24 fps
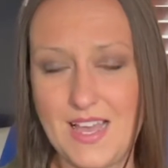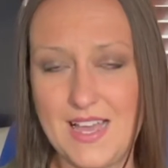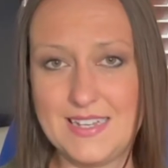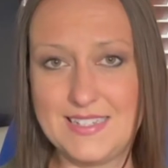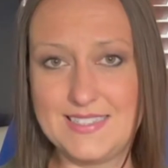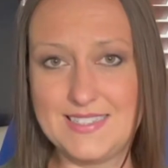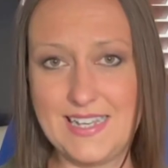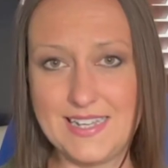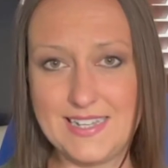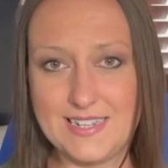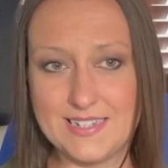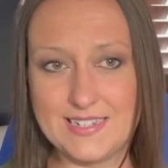
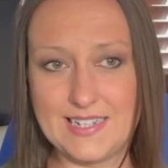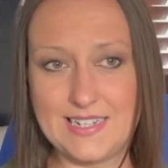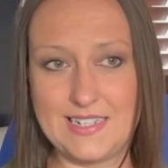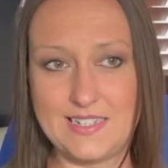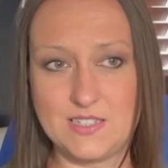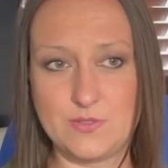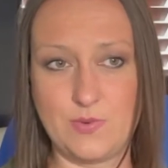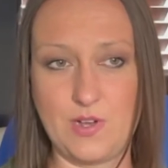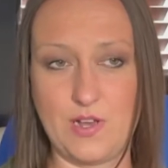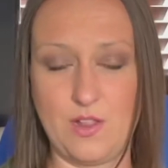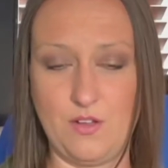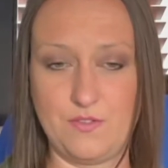Secondly, as
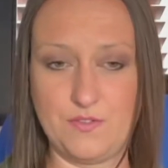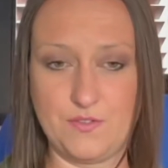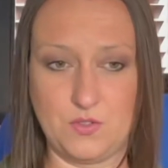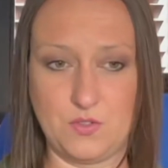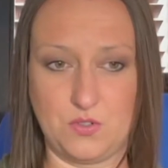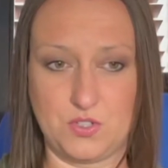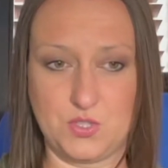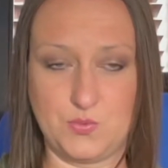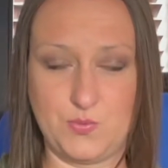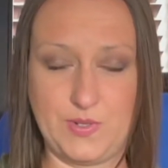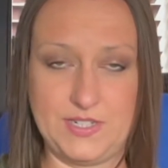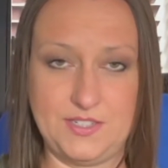well, of
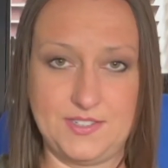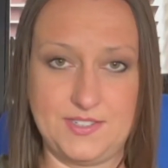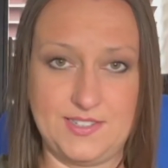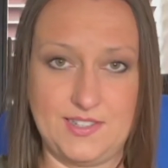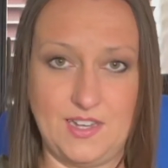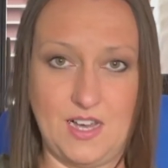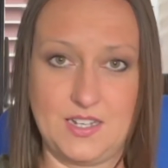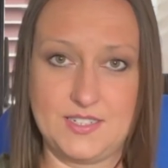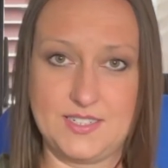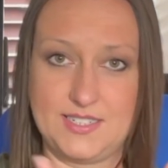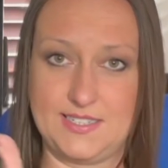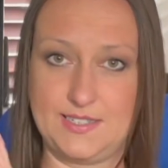course, when you
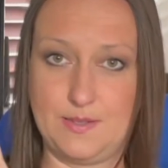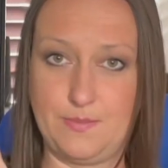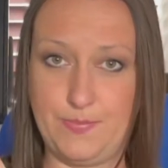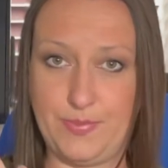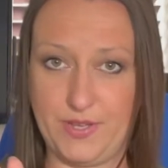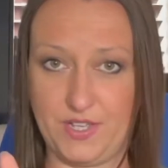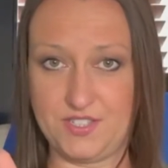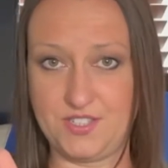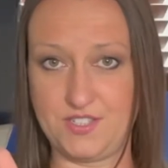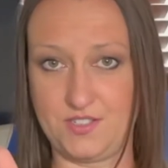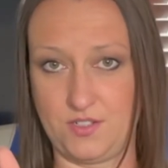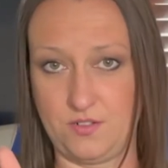start as a
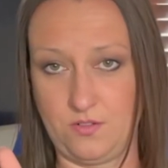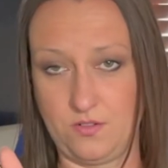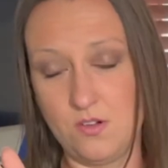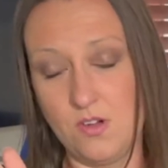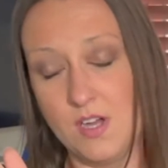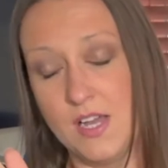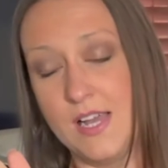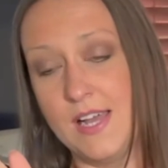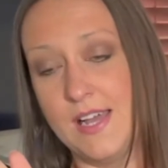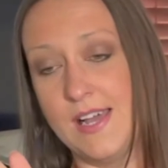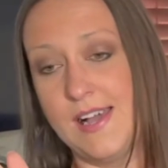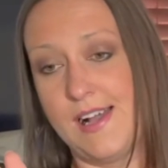personal
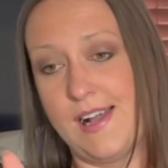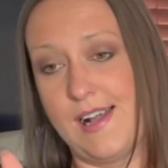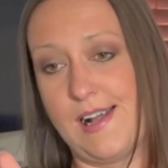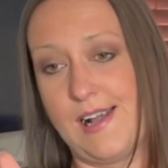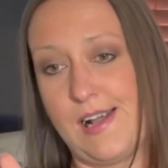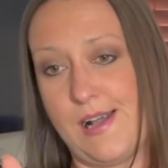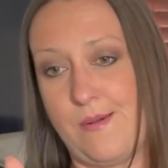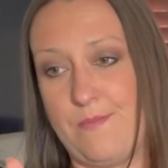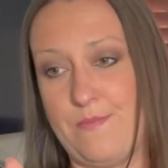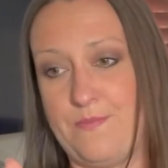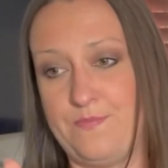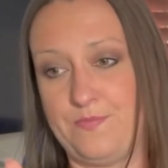
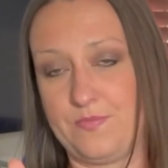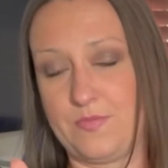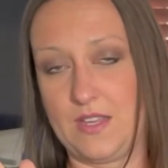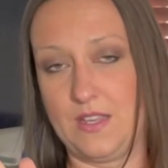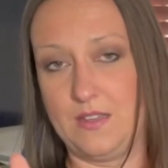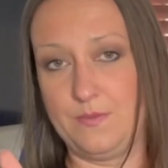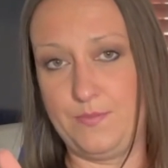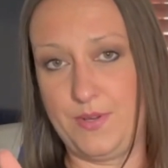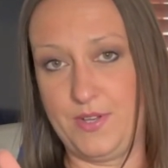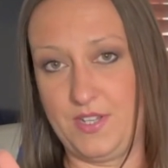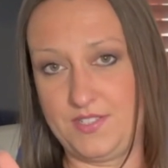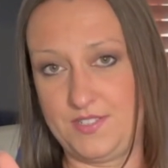
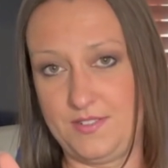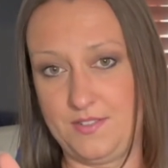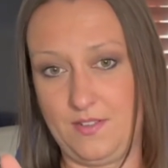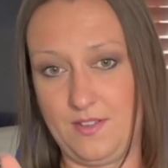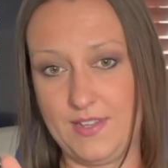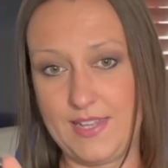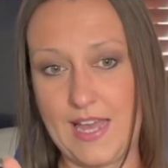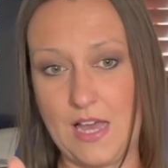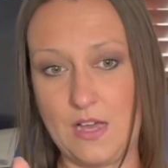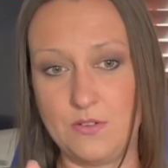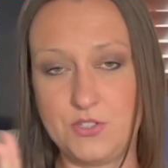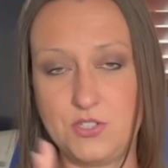
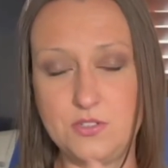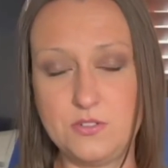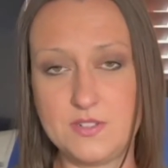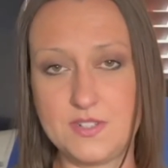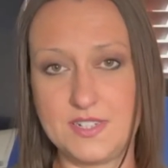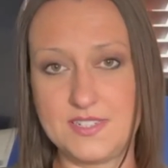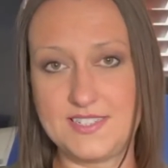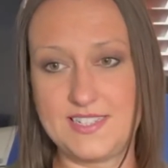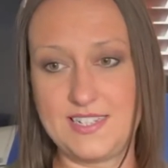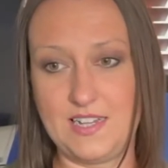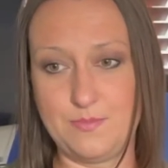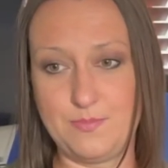account, you
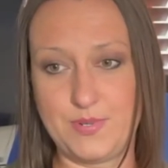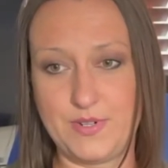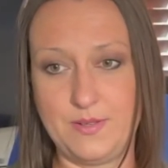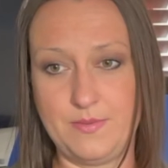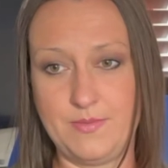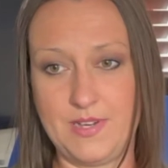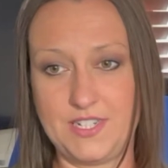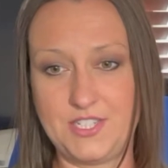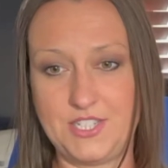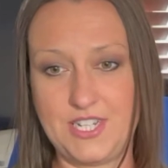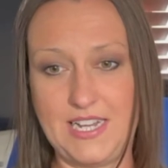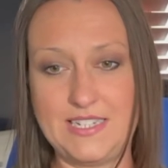can sell pretty
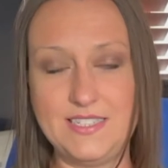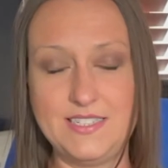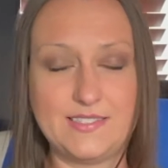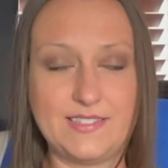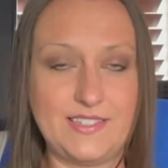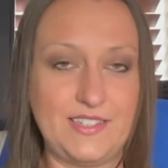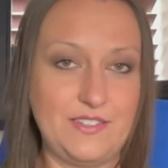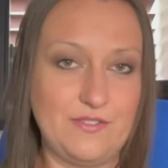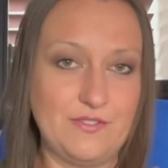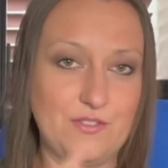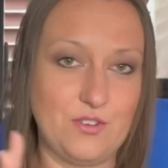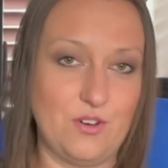much anything
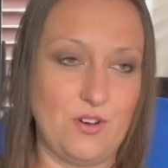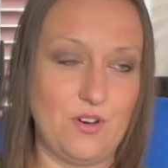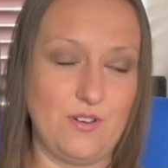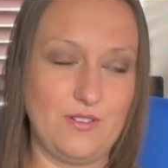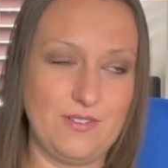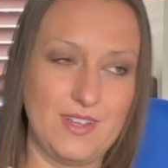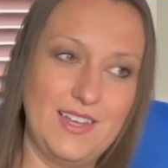you've got